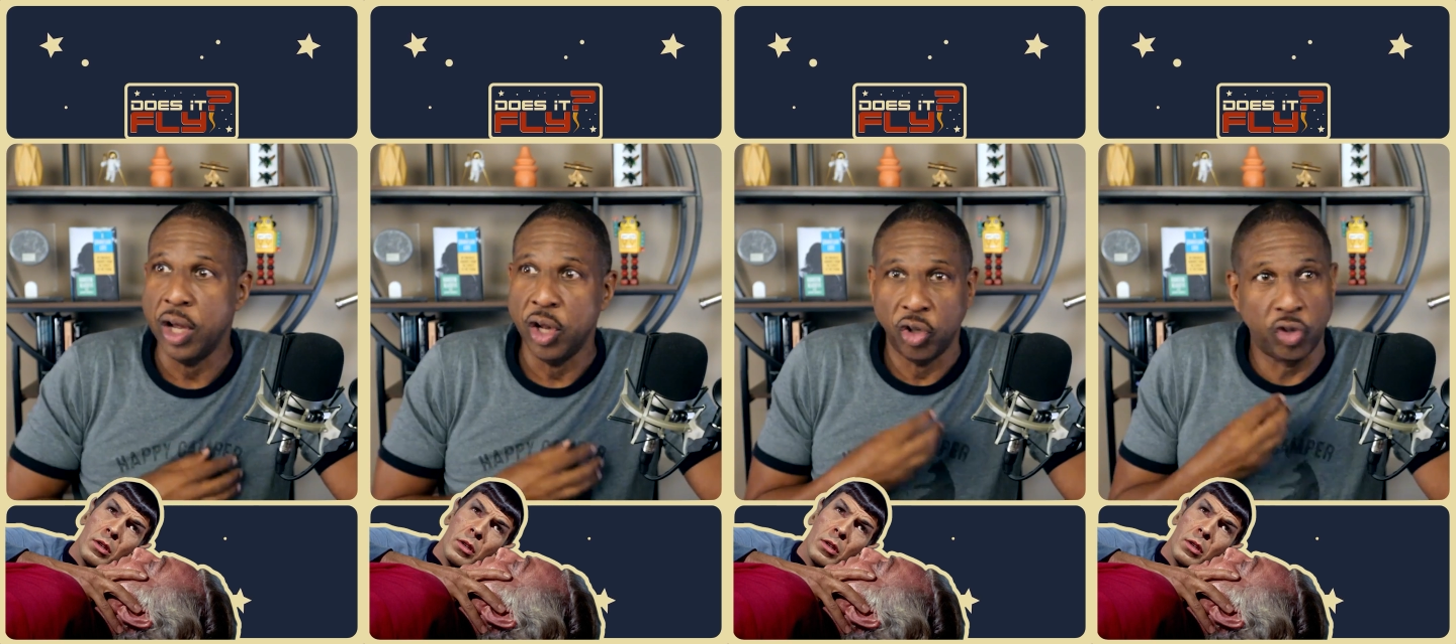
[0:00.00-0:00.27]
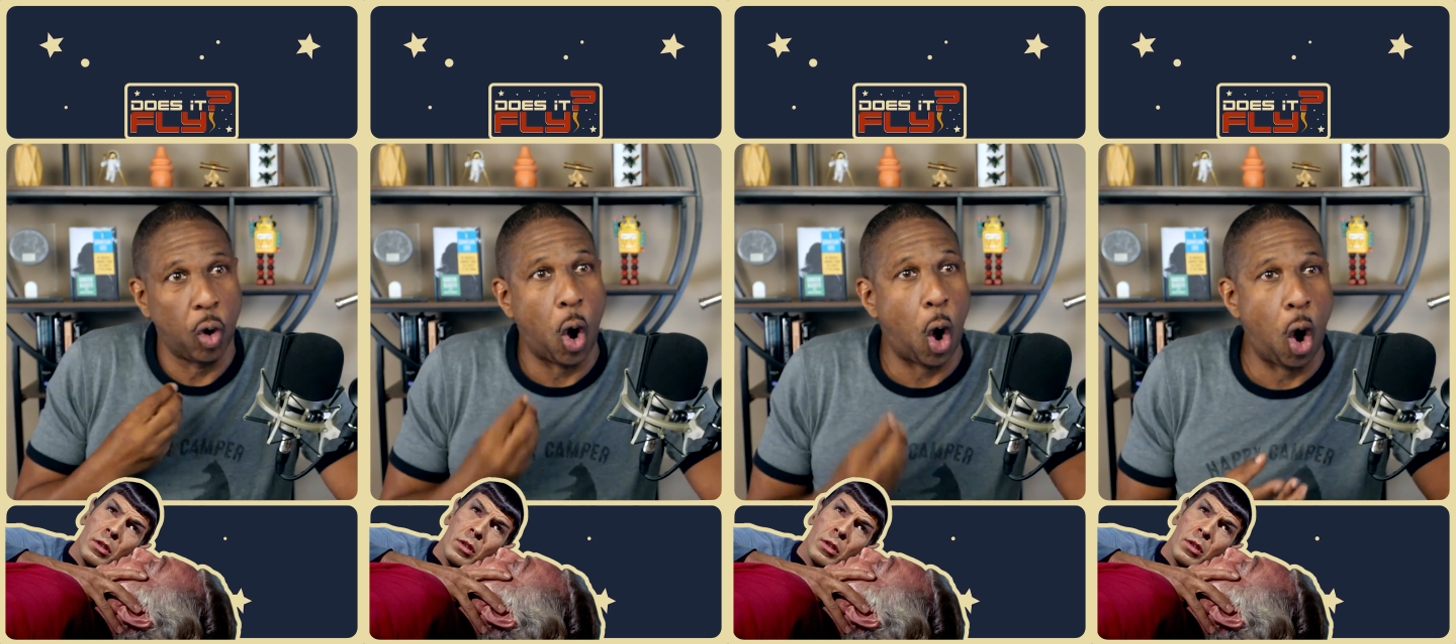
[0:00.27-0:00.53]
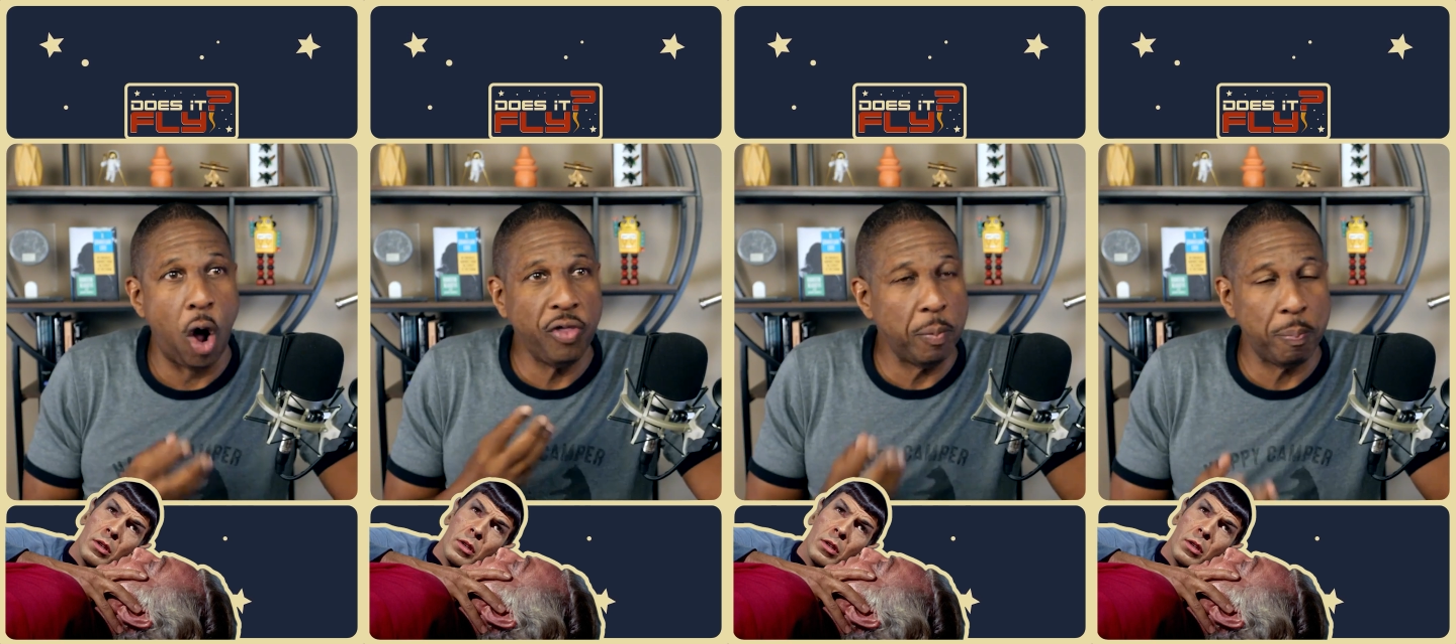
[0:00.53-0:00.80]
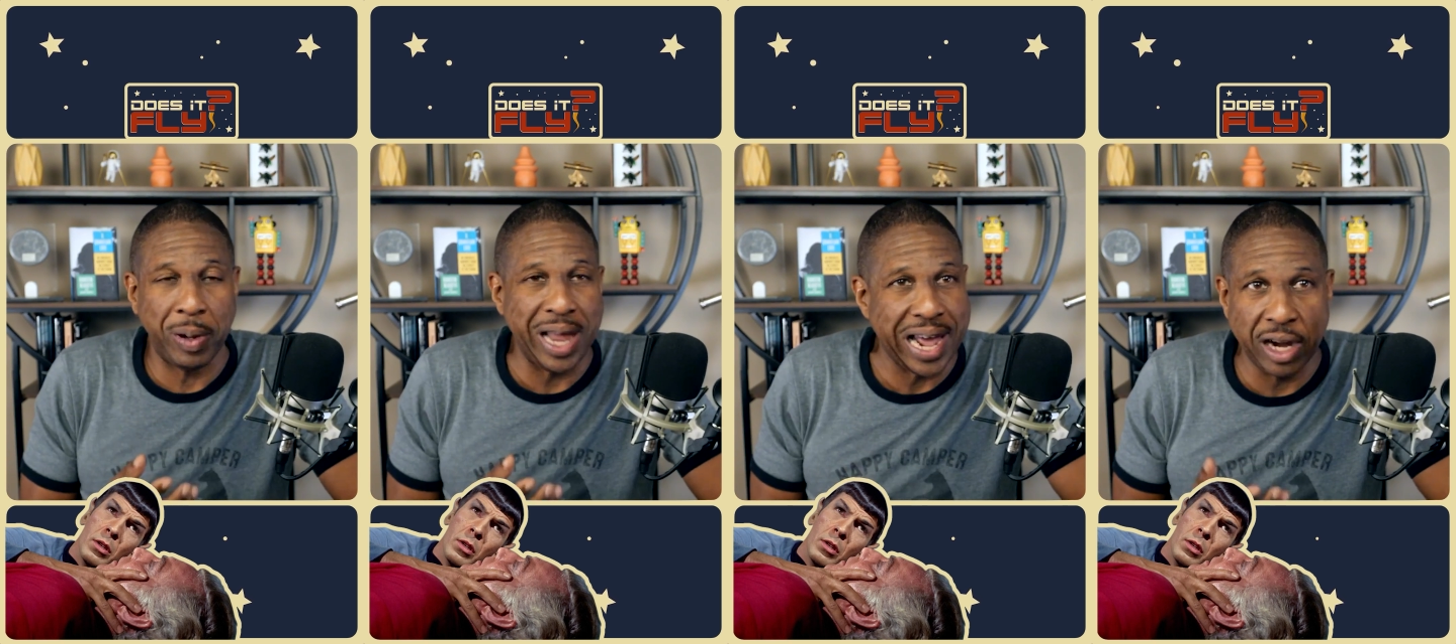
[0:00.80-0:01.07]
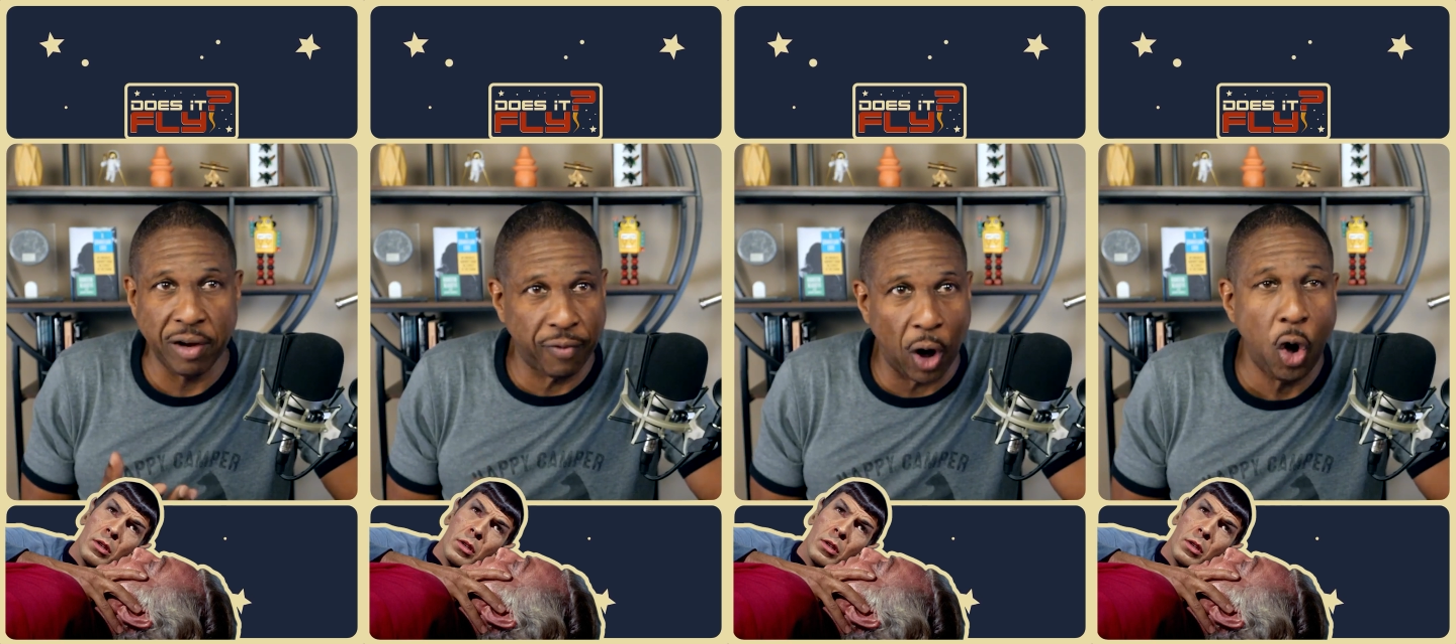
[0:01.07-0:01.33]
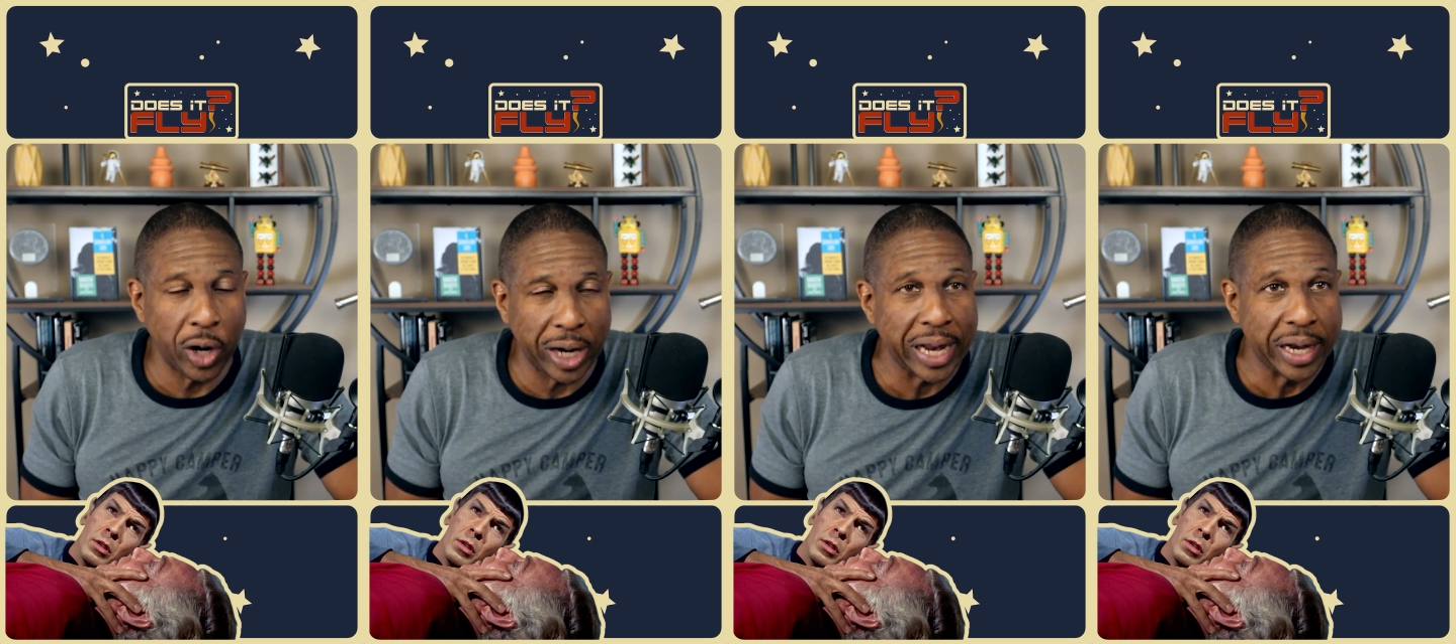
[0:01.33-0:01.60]
So on the planet
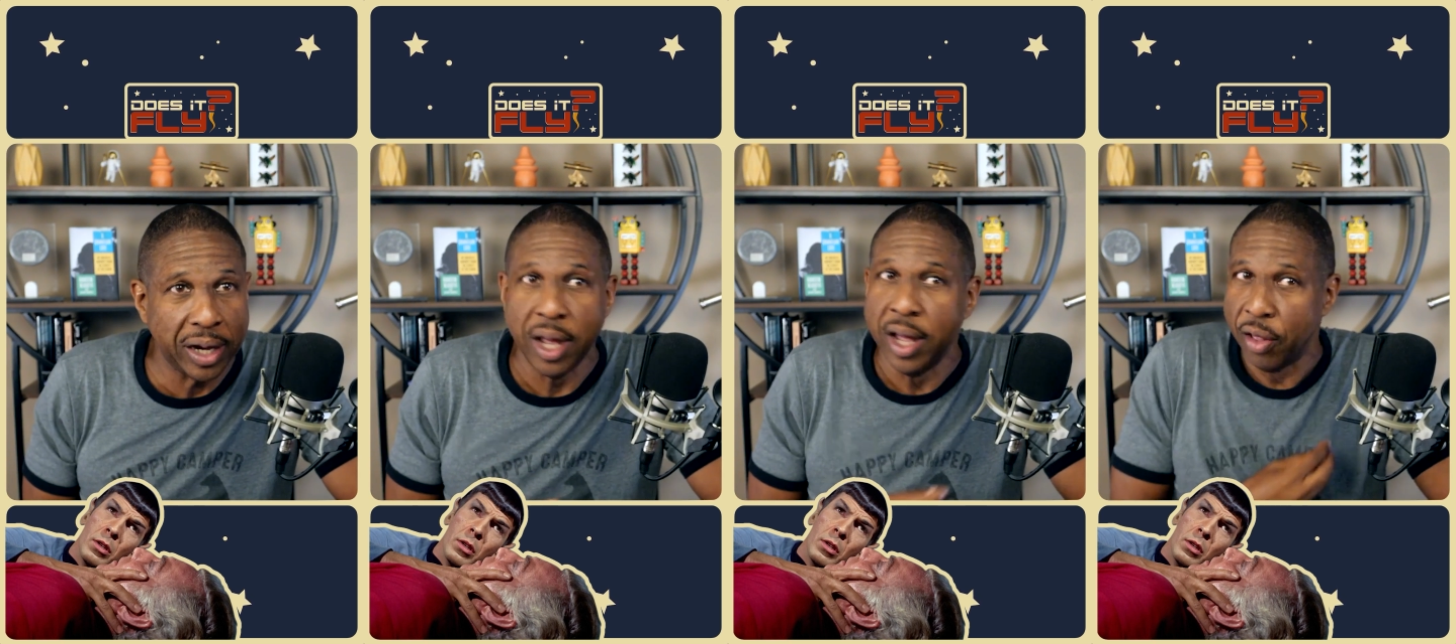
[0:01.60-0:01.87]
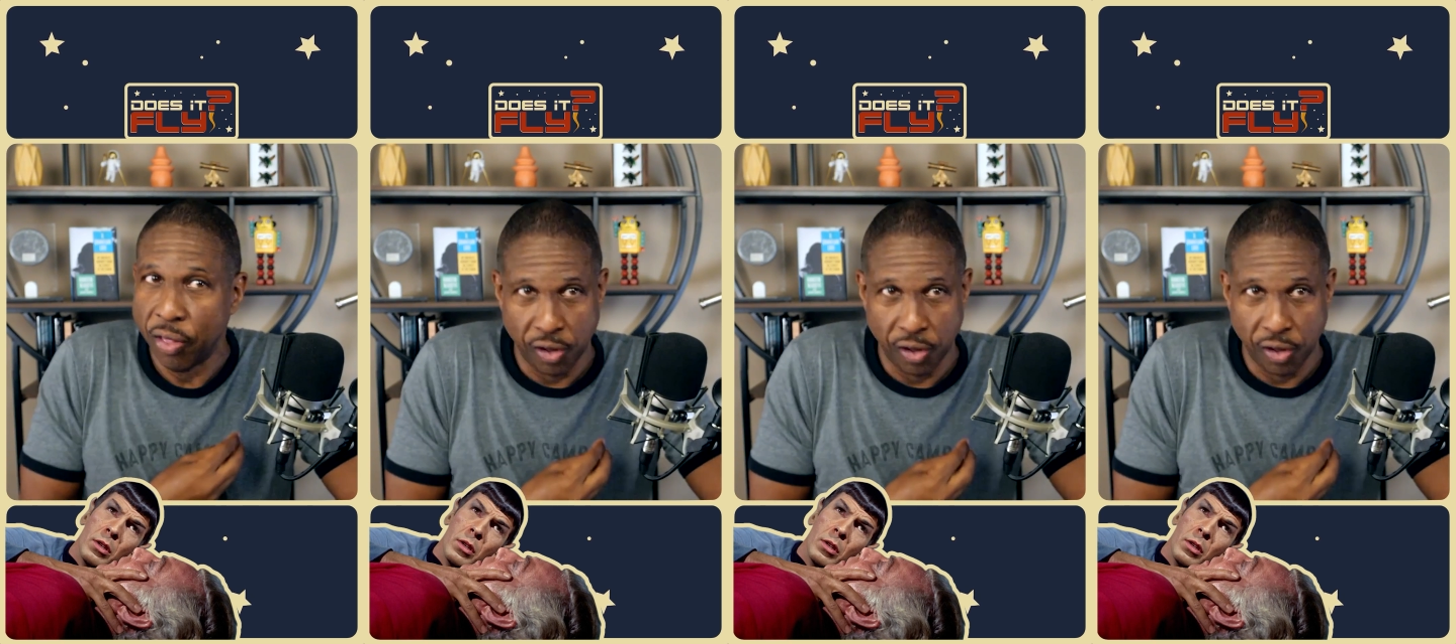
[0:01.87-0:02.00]
Vulcan,